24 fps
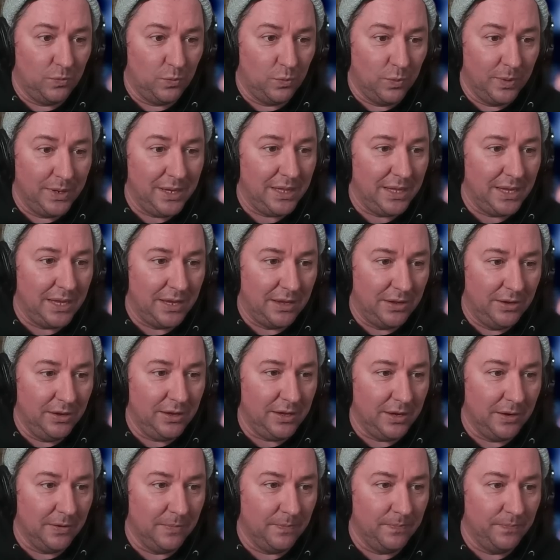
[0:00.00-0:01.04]
really
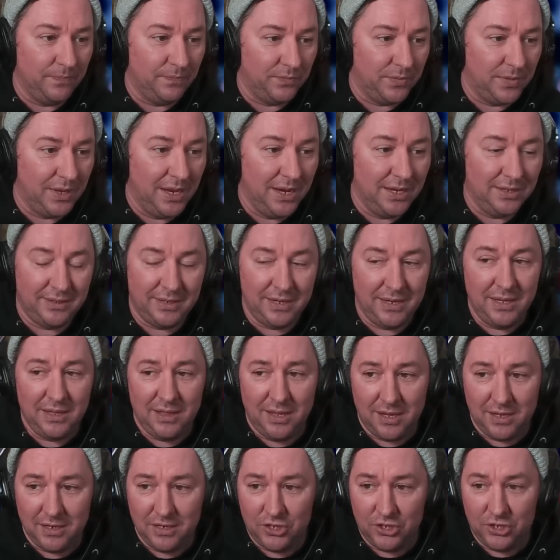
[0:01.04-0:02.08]
good. And as
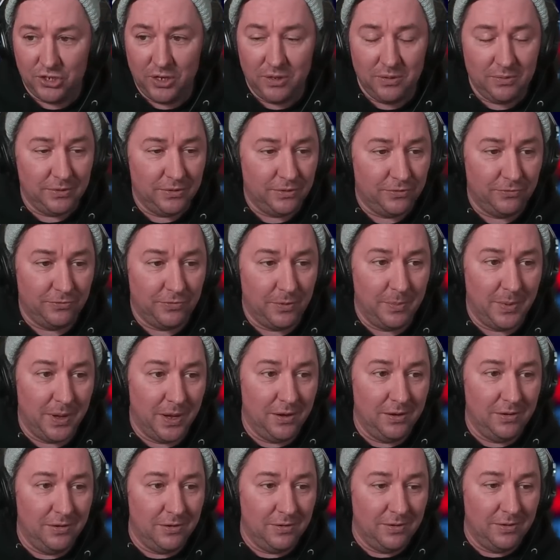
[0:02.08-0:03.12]
Elon shows from
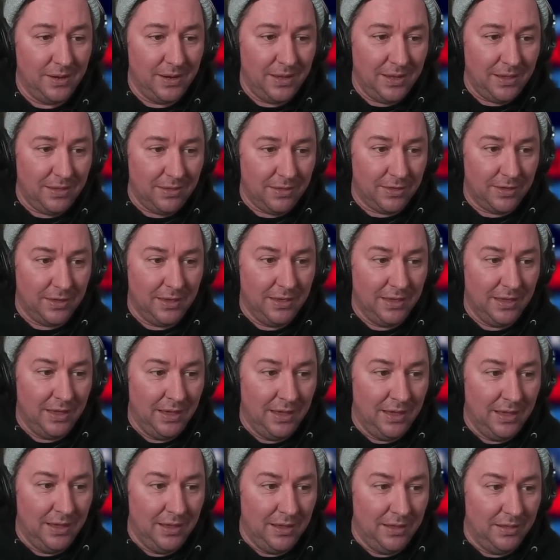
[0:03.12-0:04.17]
underneath,
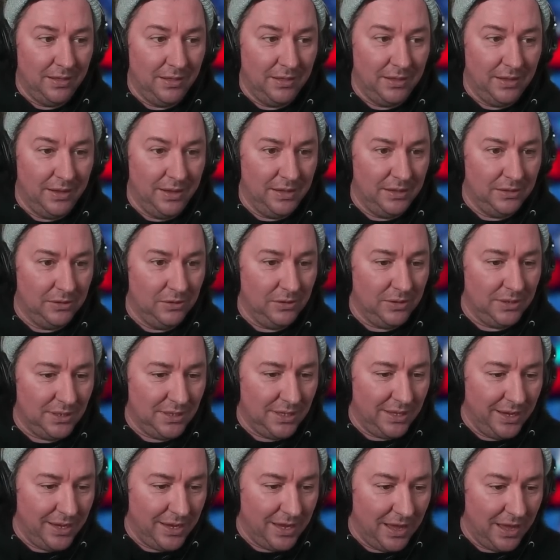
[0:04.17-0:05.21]
it
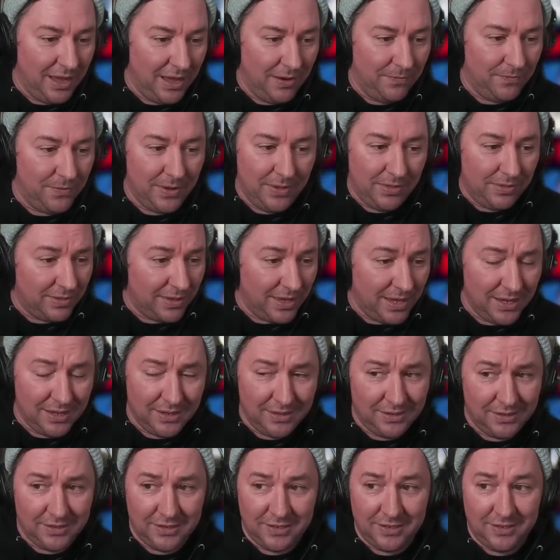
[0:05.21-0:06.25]
looks like everything
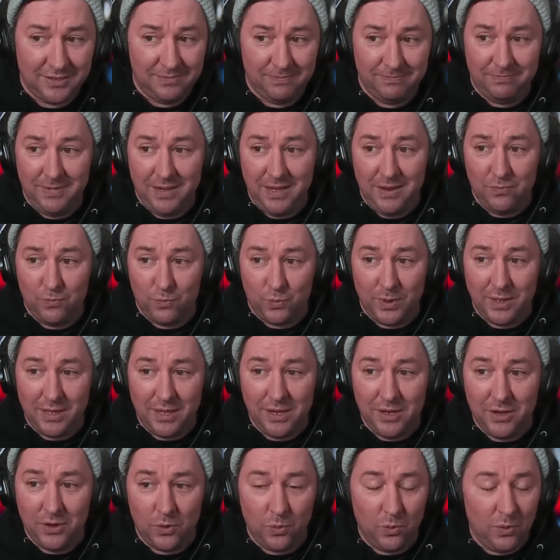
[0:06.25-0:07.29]
is in
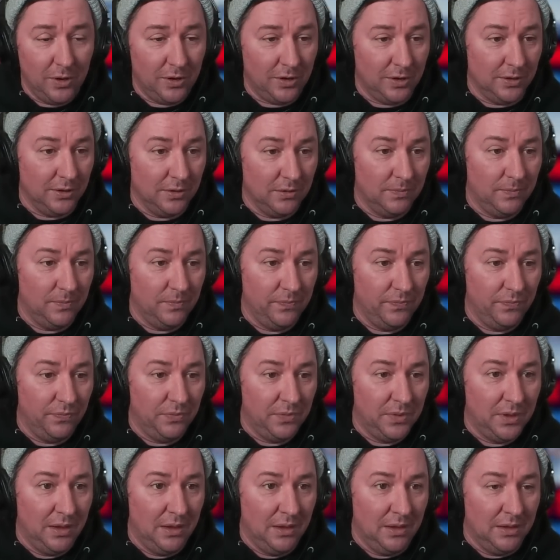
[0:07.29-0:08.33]
really good order.
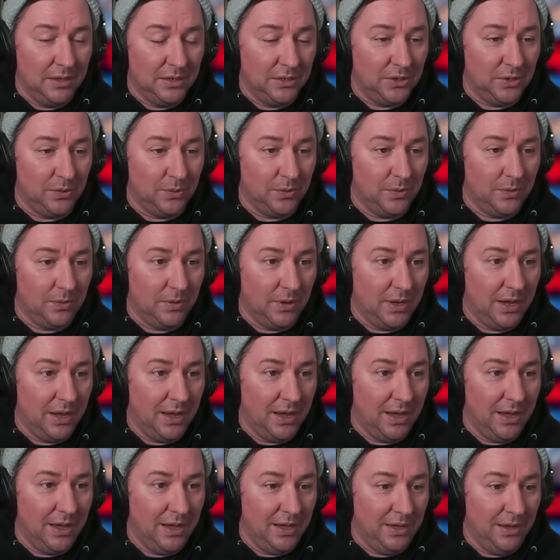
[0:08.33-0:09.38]
So
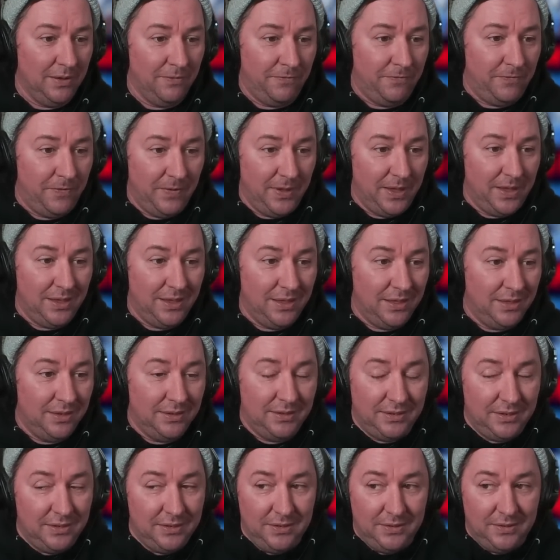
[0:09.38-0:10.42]
if
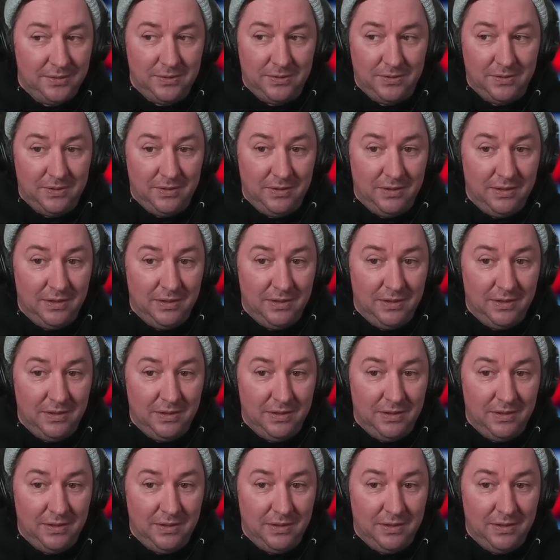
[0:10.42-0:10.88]
this is